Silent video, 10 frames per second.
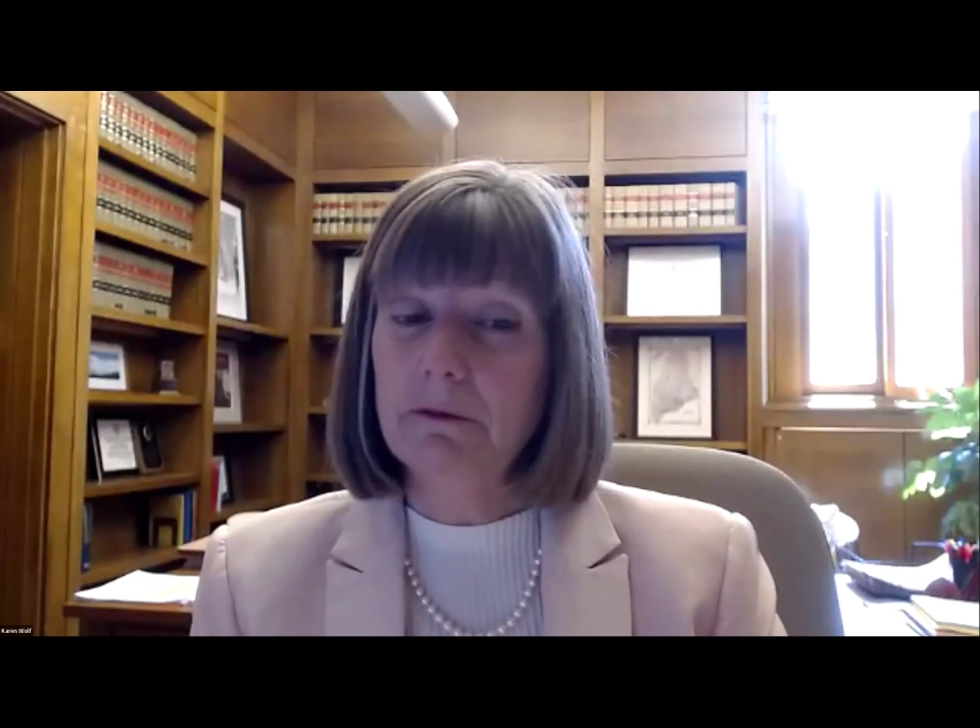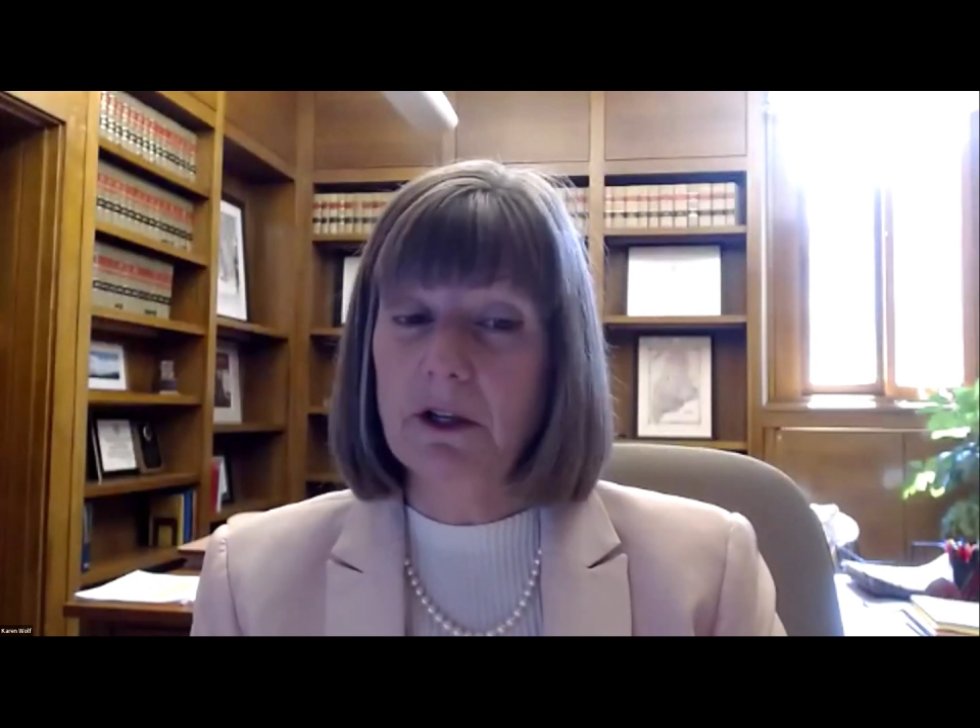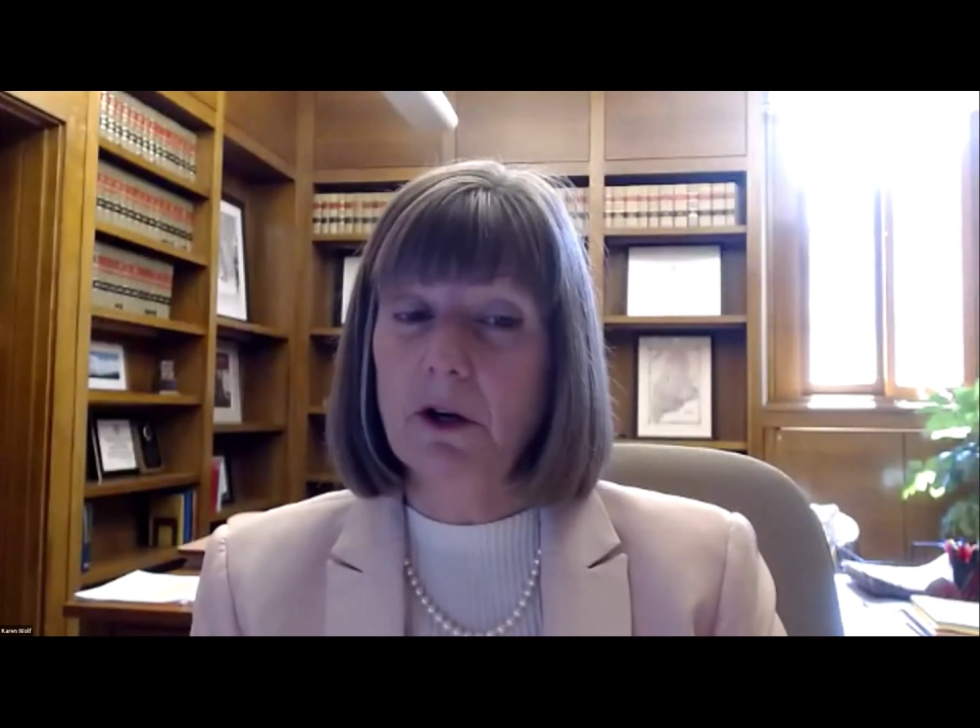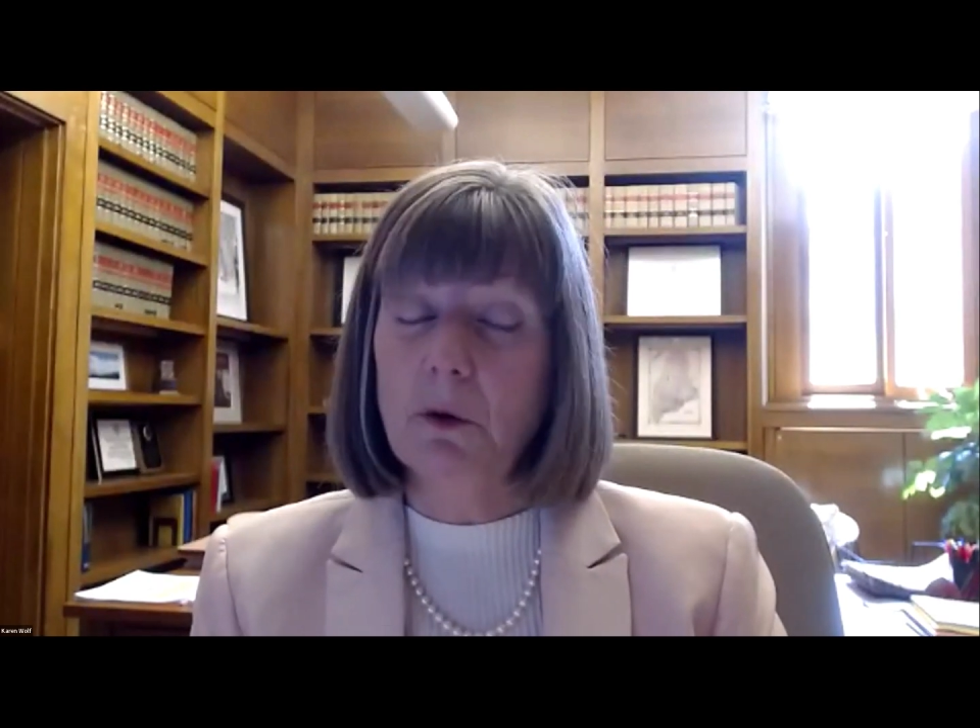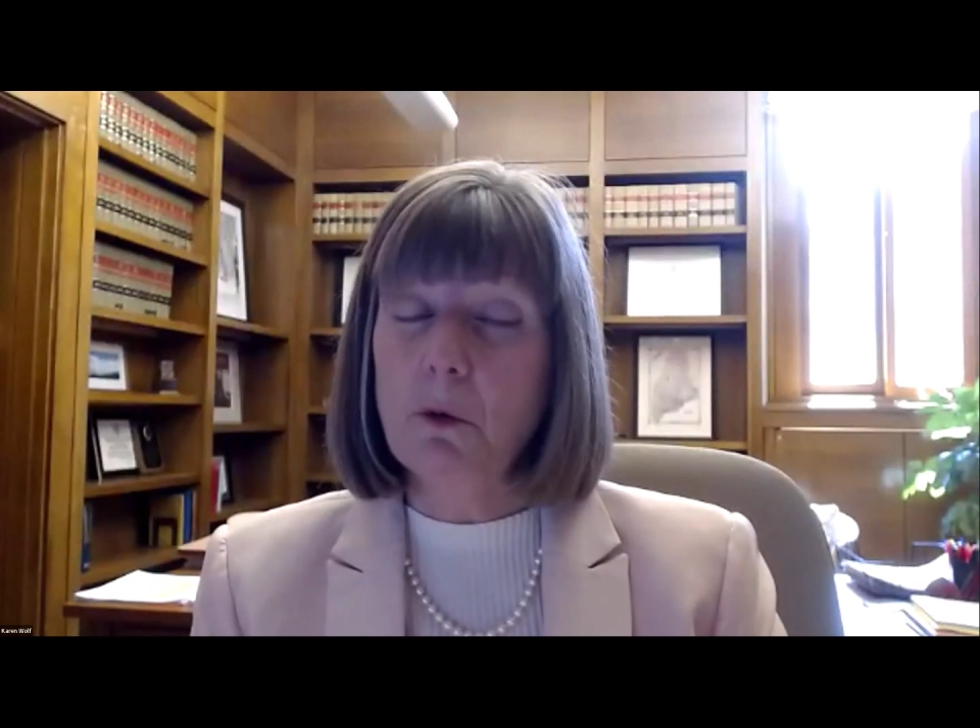
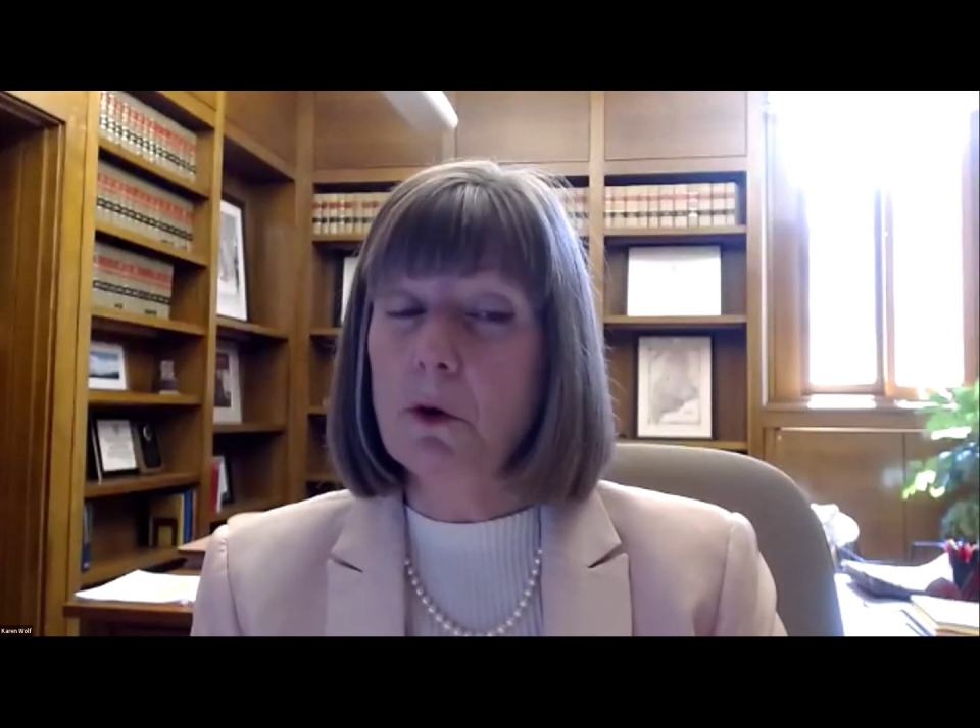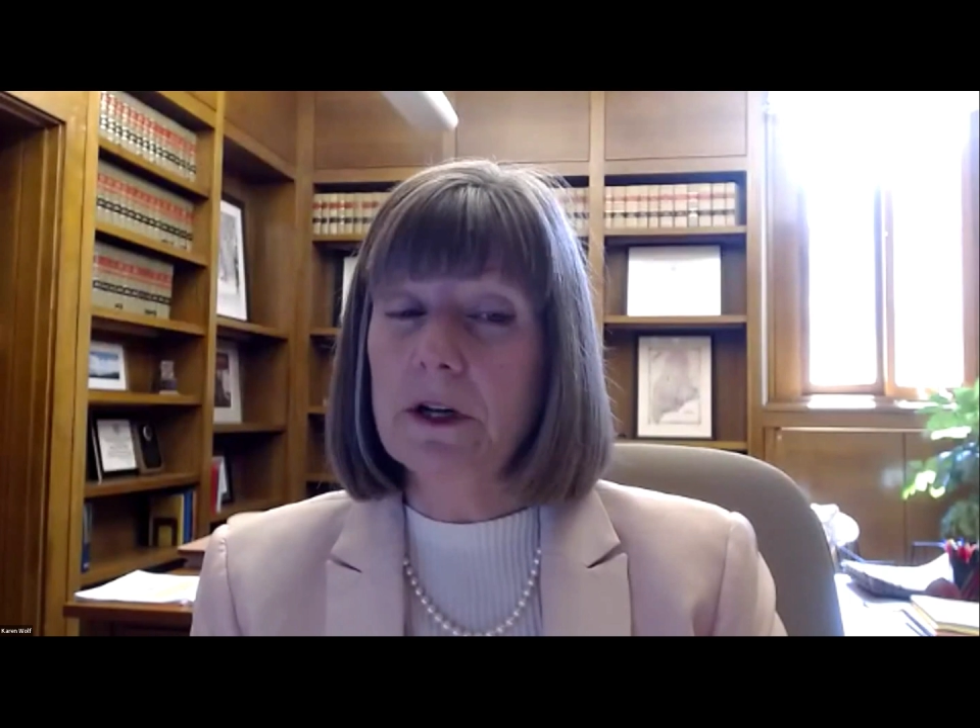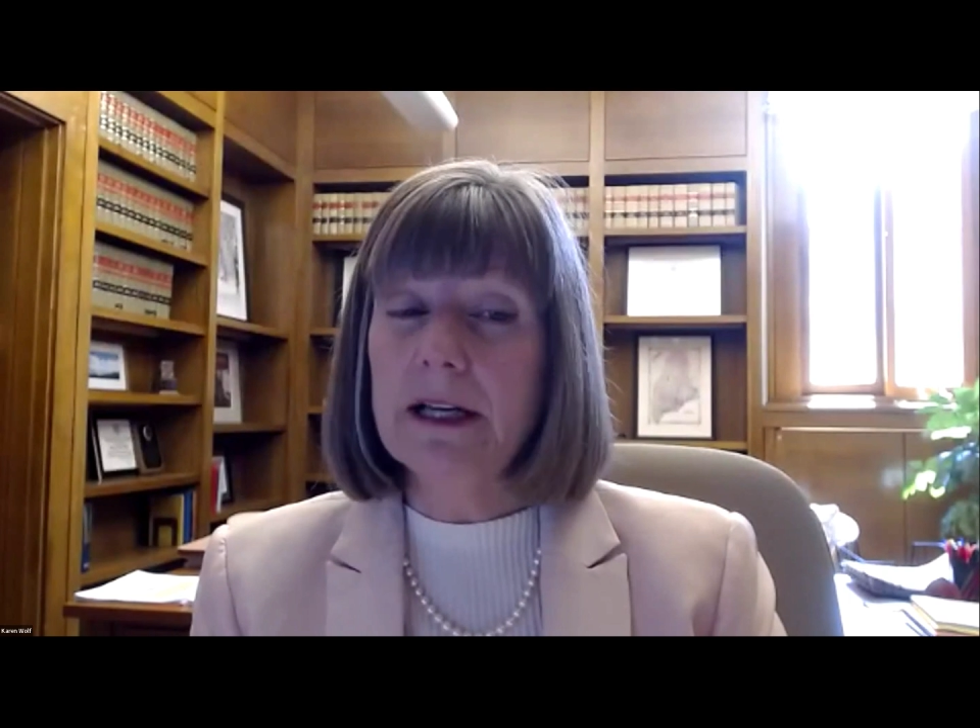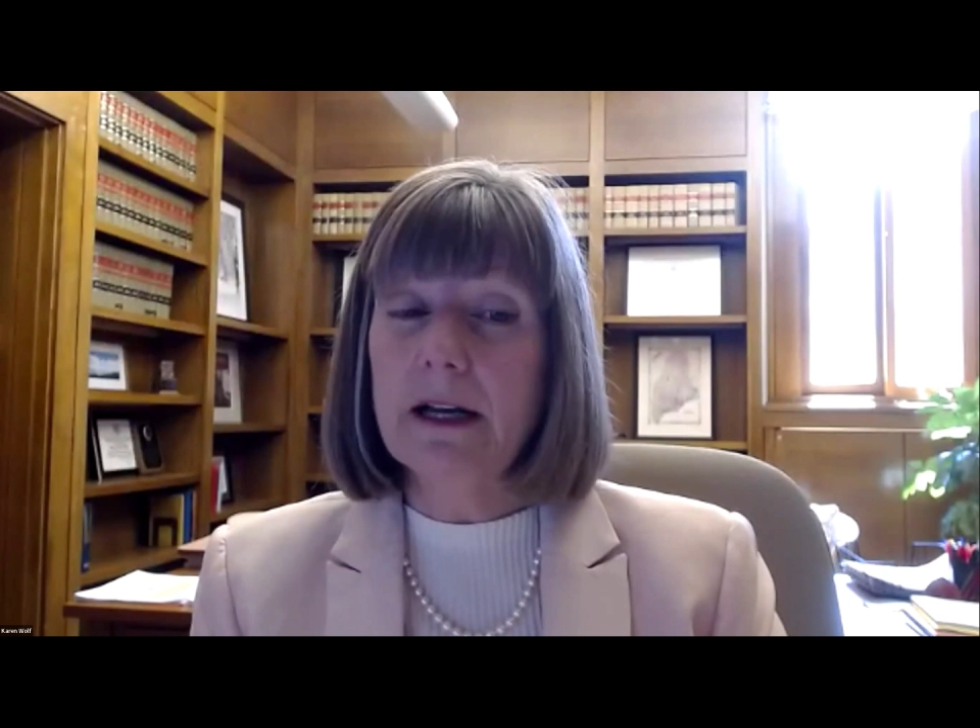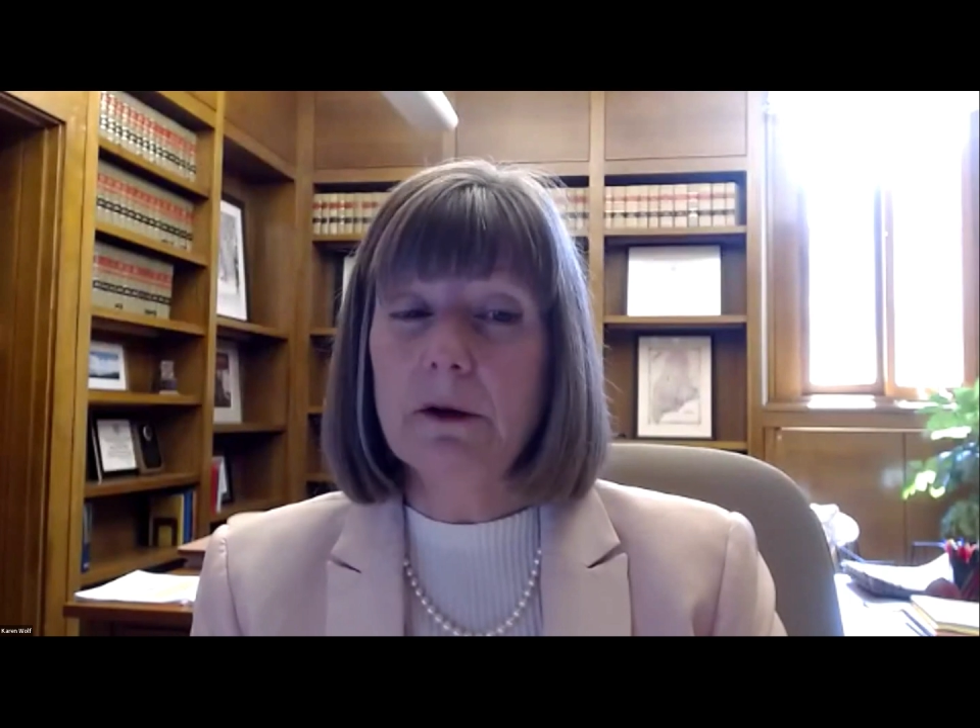their
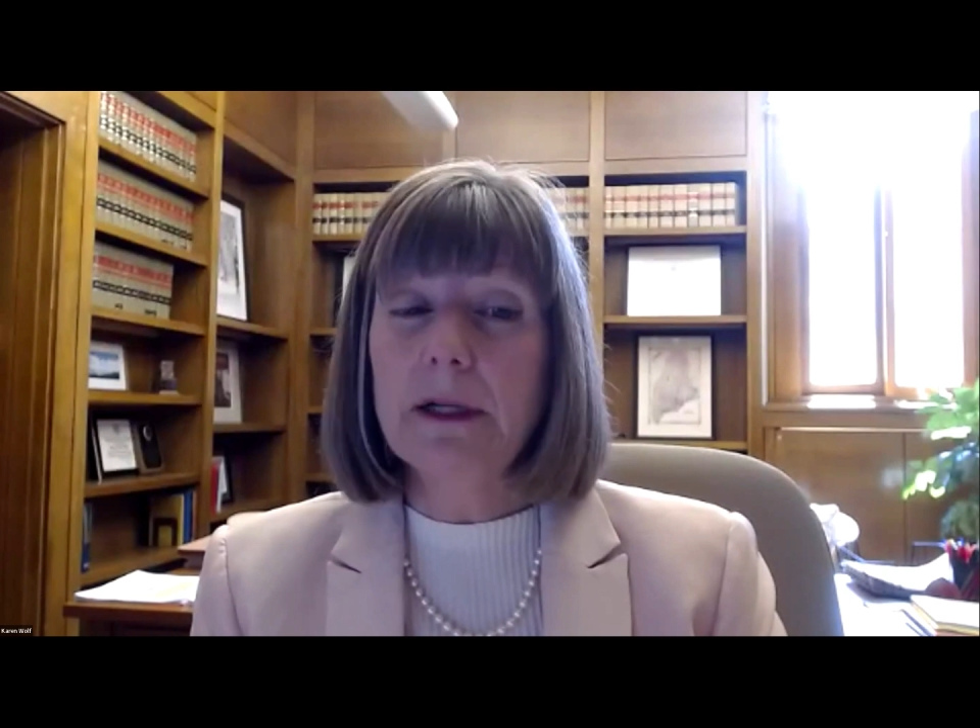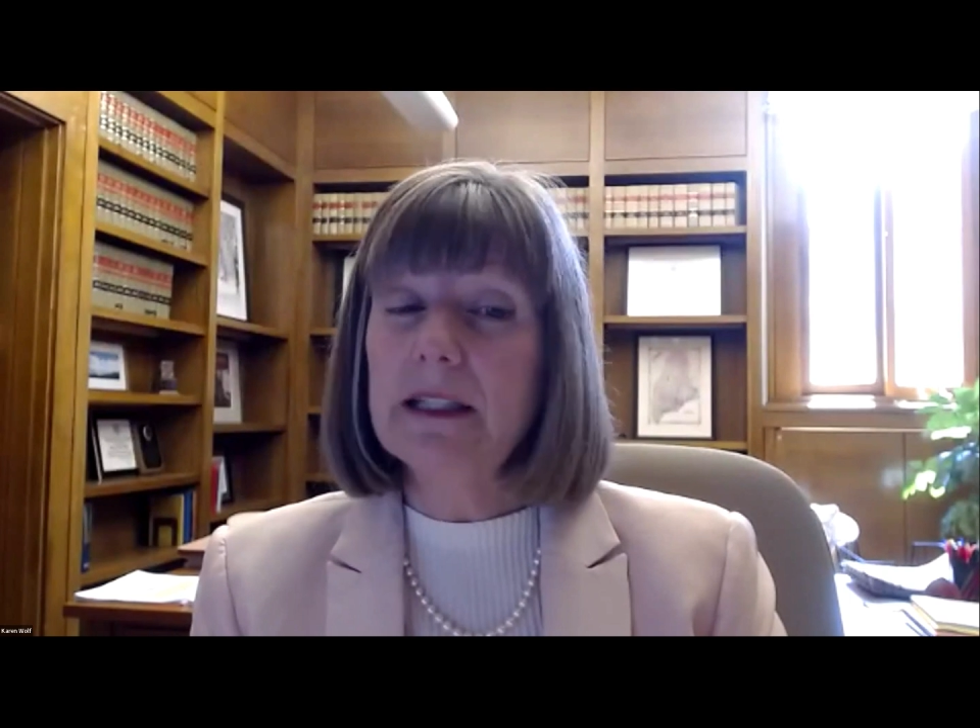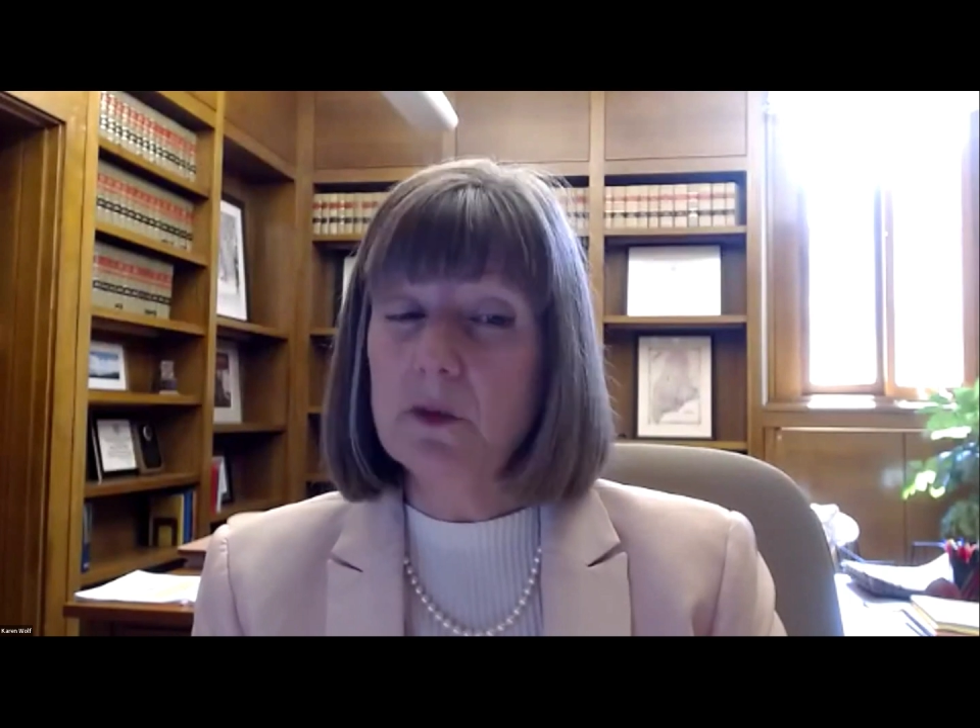ordinary